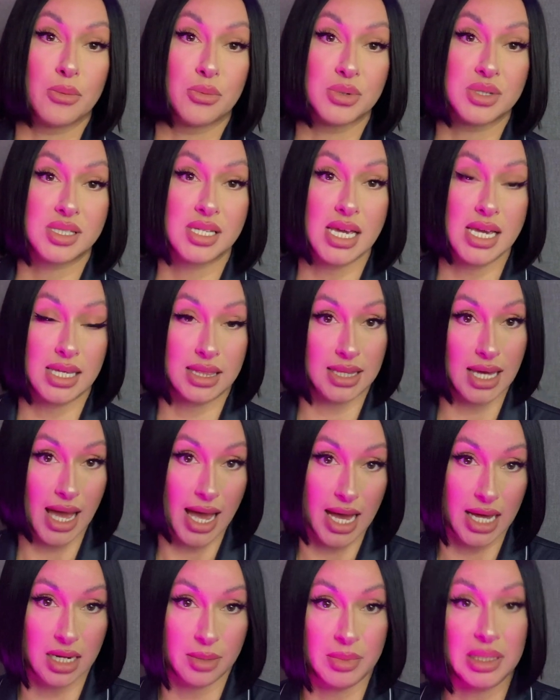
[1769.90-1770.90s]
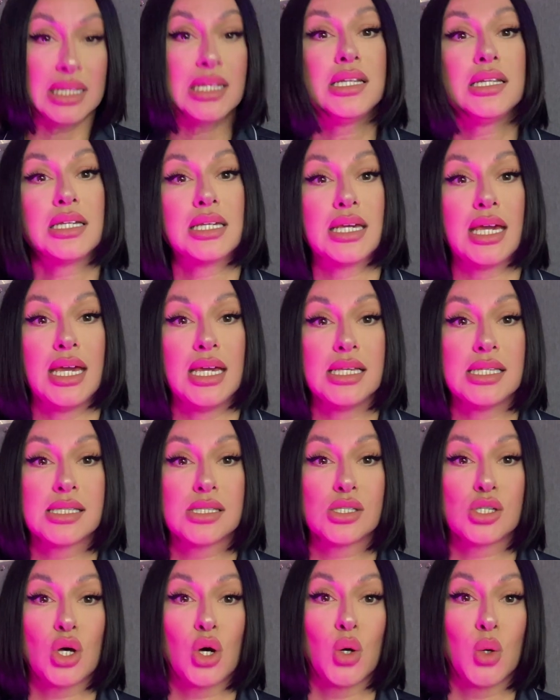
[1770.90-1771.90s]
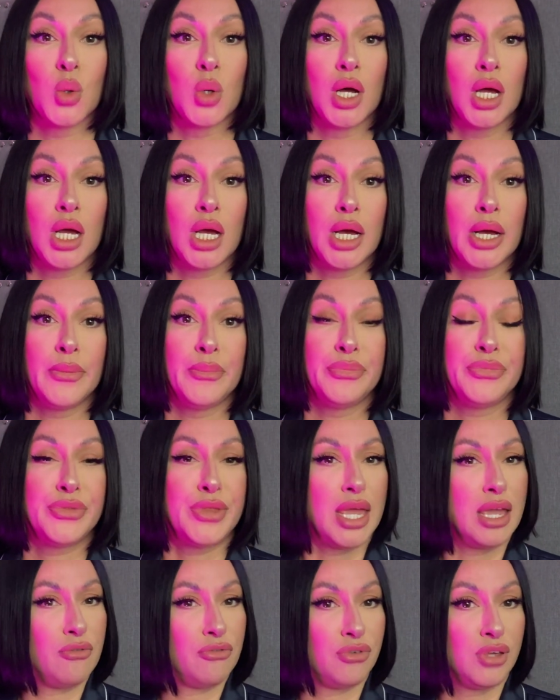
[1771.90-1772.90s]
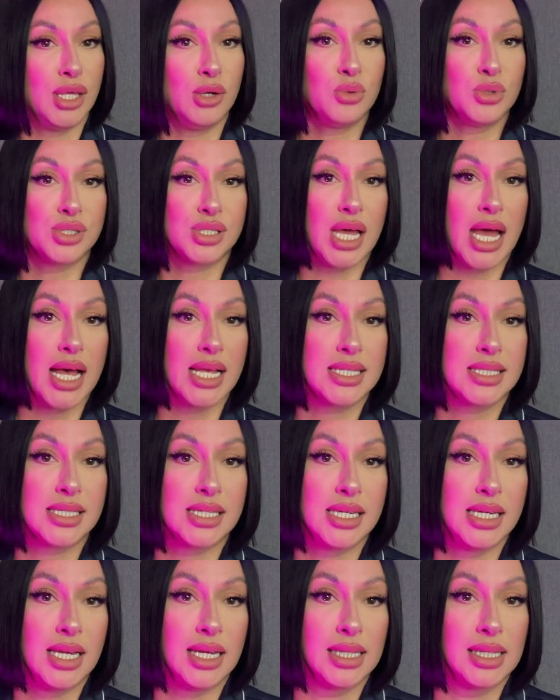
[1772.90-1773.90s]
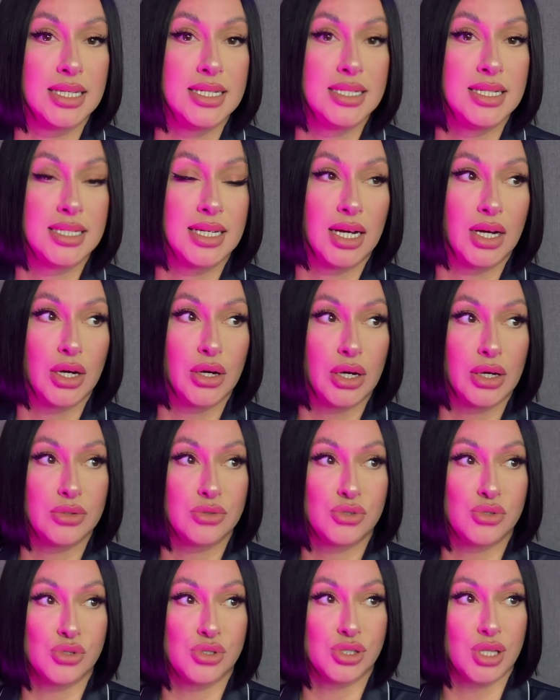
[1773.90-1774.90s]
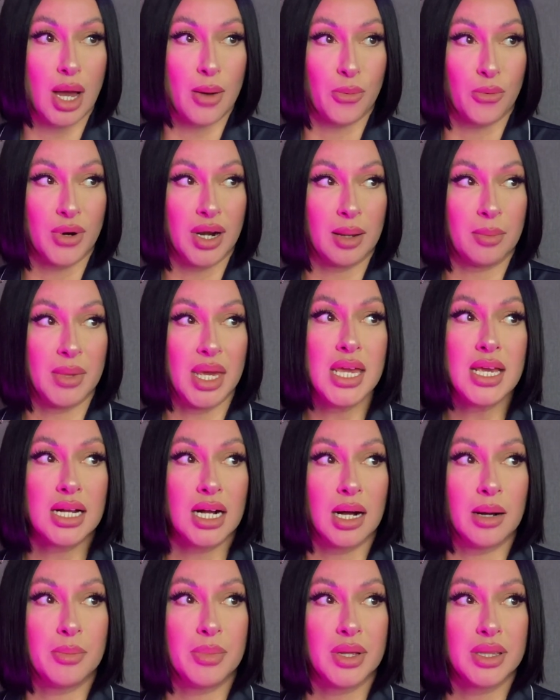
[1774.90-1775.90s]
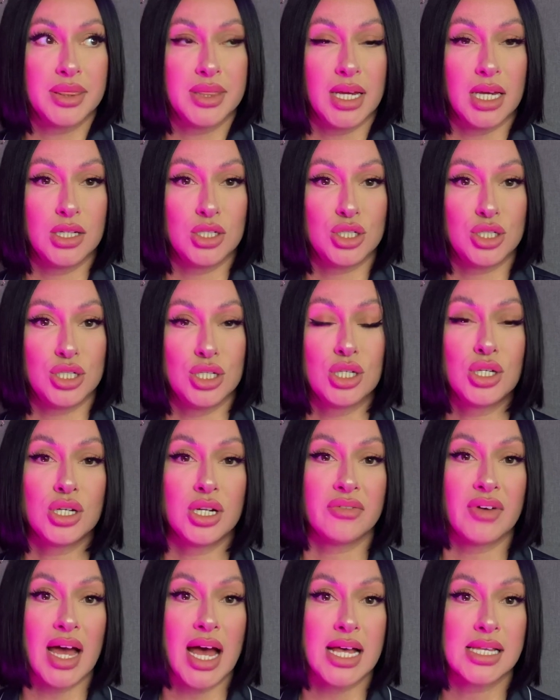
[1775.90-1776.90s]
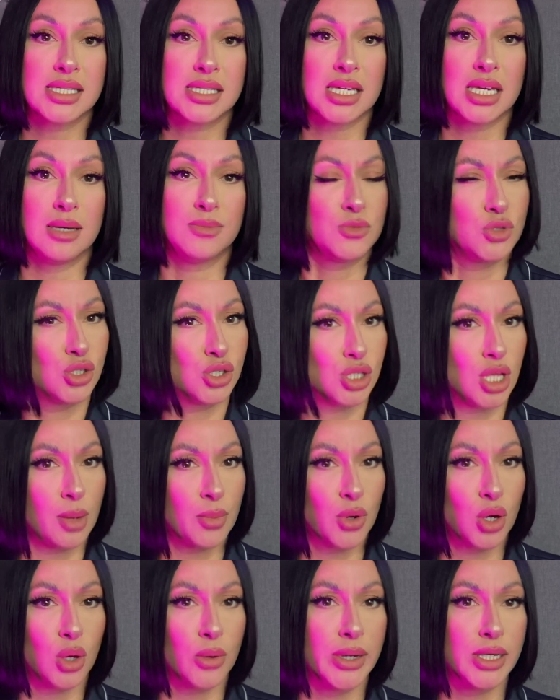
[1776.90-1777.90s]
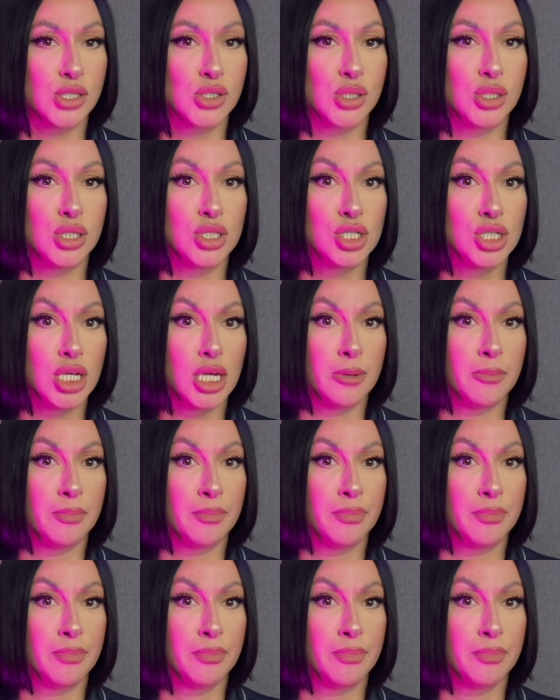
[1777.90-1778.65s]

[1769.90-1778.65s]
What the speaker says: take the Adam and Linda case. So if he was asking Linda to stop wearing makeup, then she could have asked him to stop going to the gym.